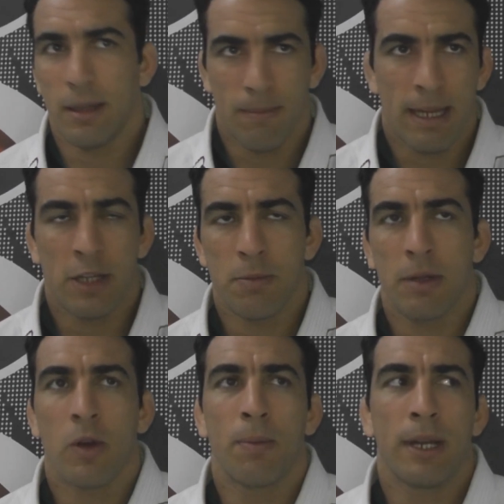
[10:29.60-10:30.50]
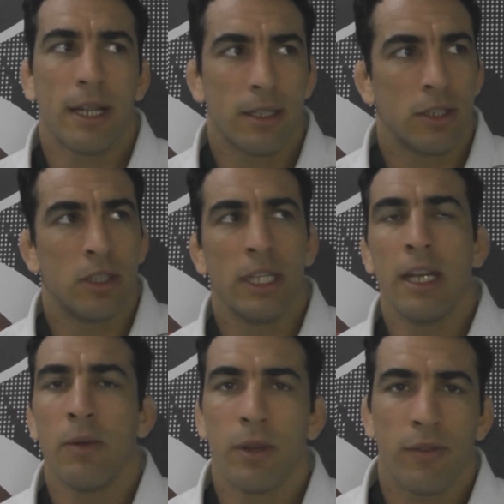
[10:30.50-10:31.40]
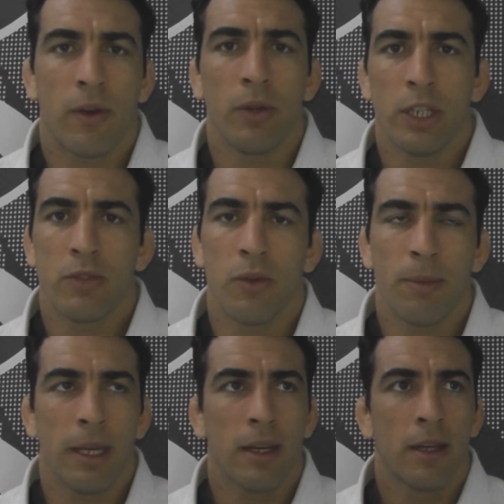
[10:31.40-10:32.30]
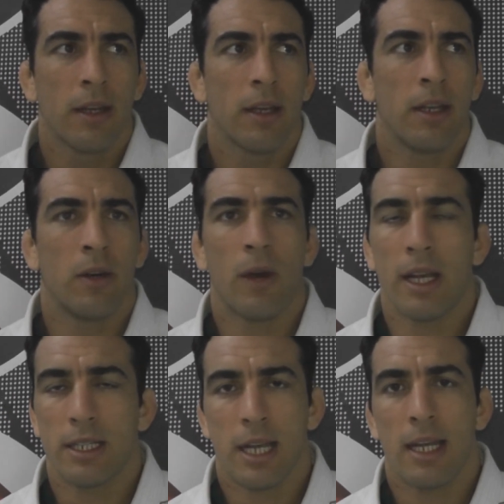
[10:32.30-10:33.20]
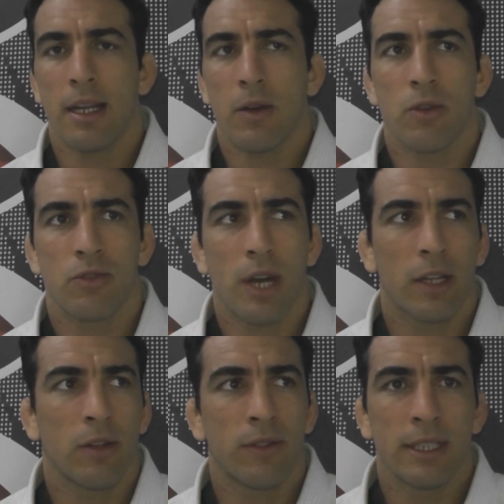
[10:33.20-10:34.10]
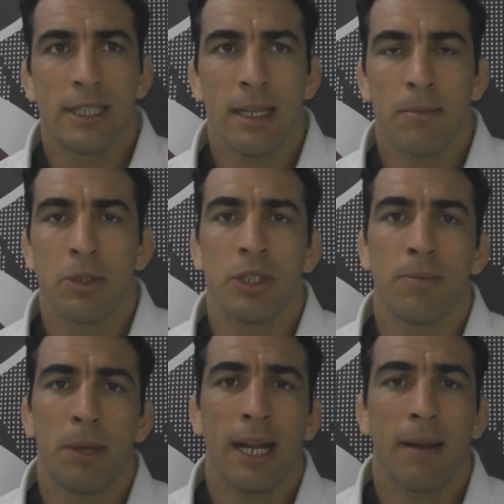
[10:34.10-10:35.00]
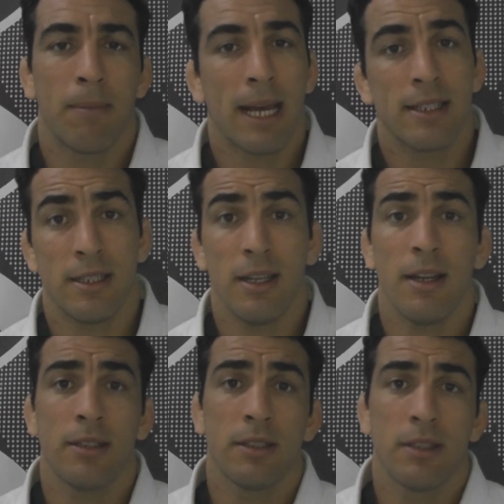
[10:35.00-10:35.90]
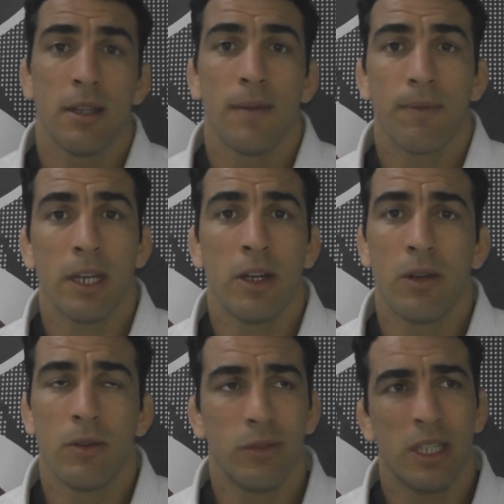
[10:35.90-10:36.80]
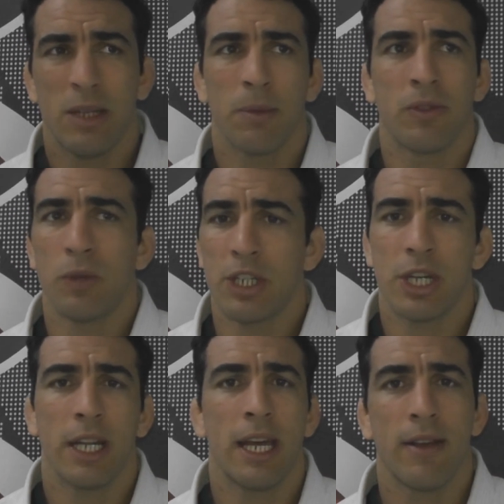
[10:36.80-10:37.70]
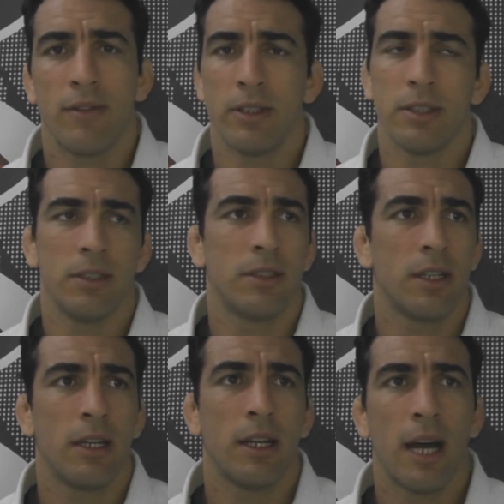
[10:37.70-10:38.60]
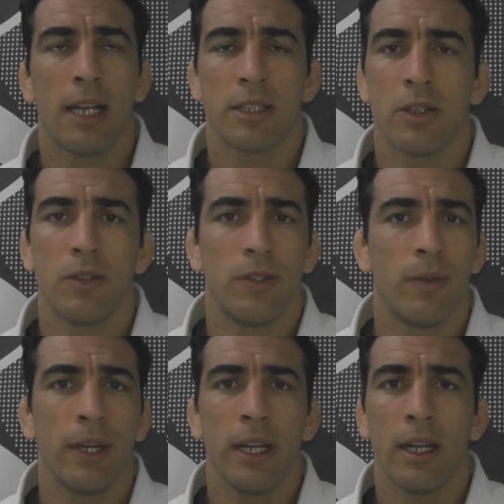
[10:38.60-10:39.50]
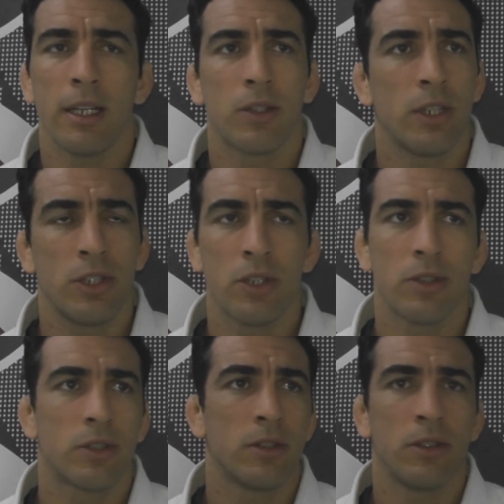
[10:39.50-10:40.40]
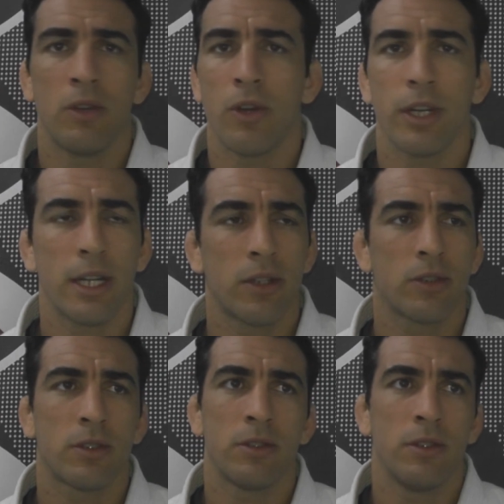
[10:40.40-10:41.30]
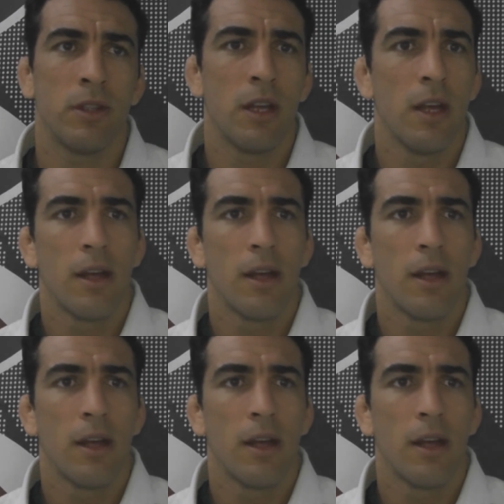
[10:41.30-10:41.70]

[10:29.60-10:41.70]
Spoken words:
management company that is dealing with all this for me. You know, I signed a contract with the team Black Zillions, you know, the team with Rashad Evans, Alistair Overeem, Anthony Johnson, Roy Nelson,